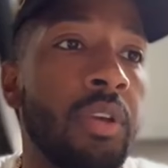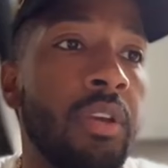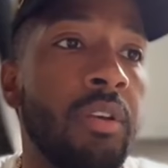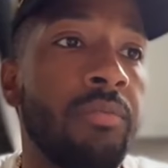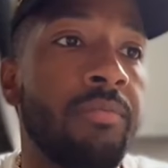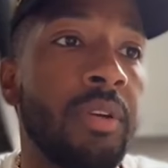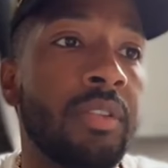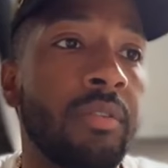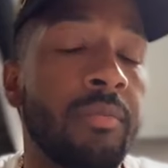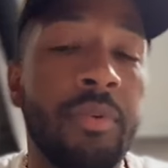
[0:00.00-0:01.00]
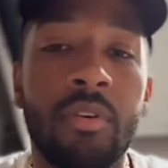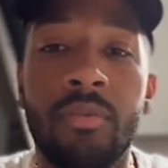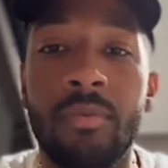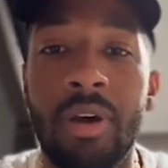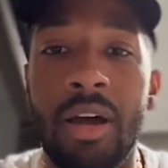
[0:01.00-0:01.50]
We built something
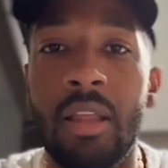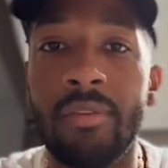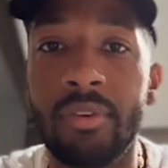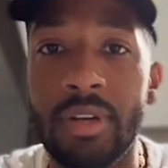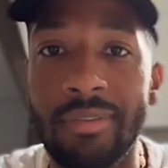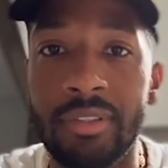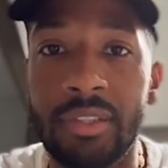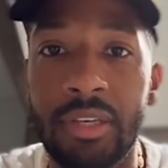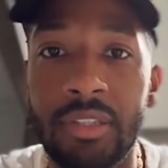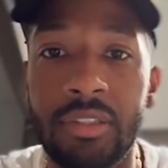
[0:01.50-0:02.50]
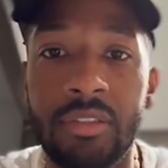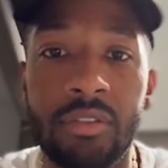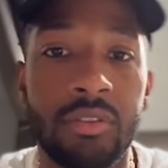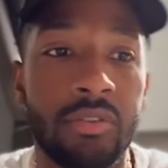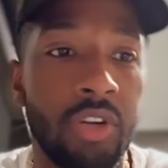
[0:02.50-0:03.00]
beautiful with high-level
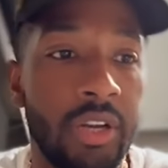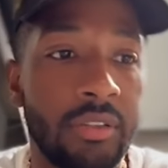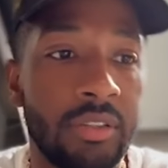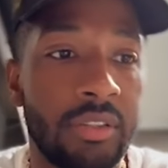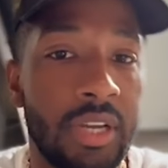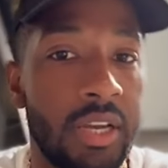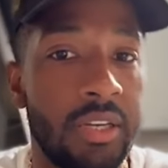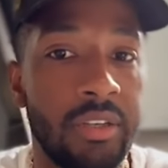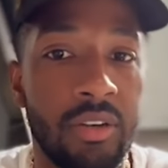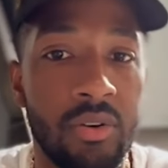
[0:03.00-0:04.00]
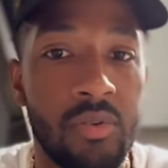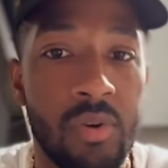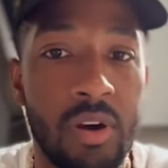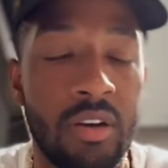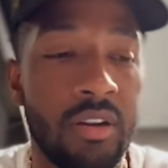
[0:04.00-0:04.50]
conversations, Crown Society,
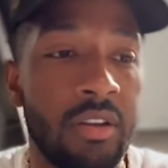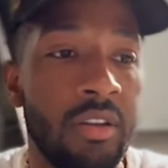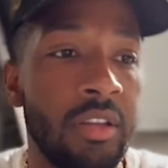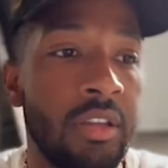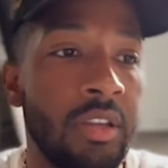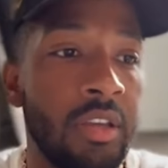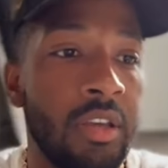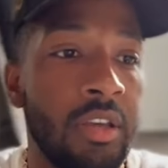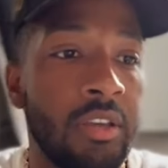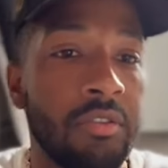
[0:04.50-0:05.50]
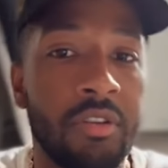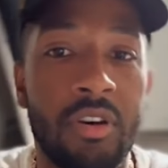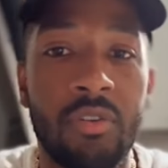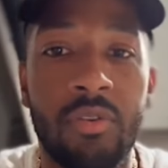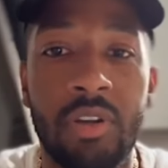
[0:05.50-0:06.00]
Goldwater, you
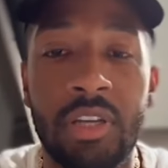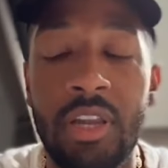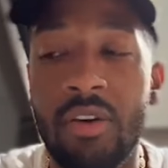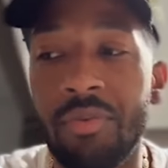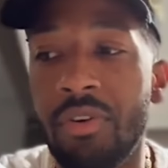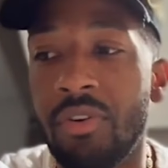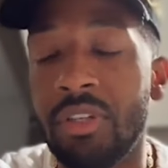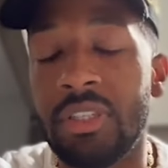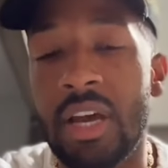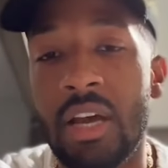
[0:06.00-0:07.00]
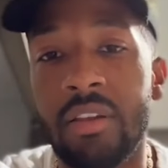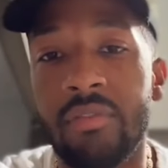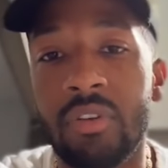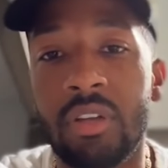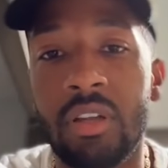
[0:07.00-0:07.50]
know, and now we're going into
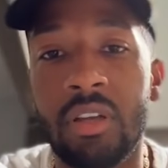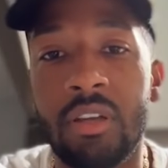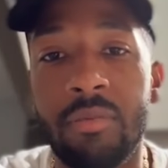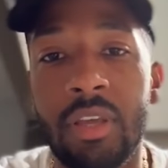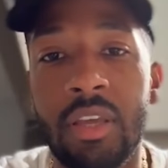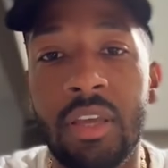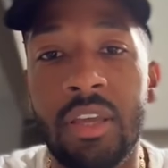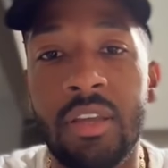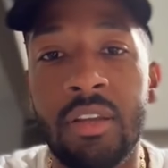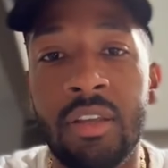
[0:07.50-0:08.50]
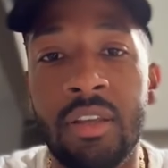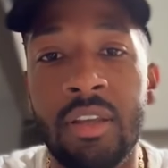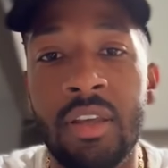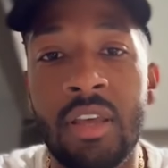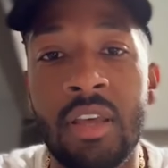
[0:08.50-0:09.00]
high-level club. And
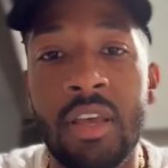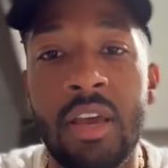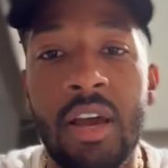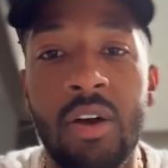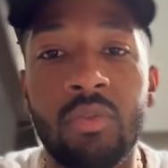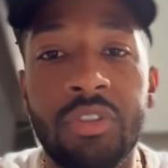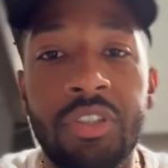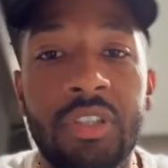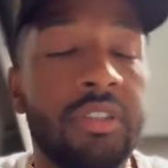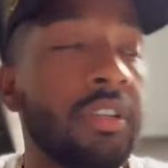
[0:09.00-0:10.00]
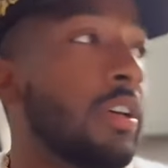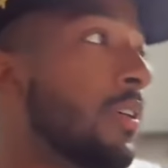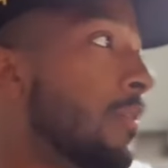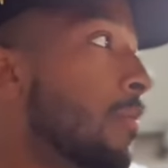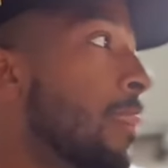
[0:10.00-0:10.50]
I was just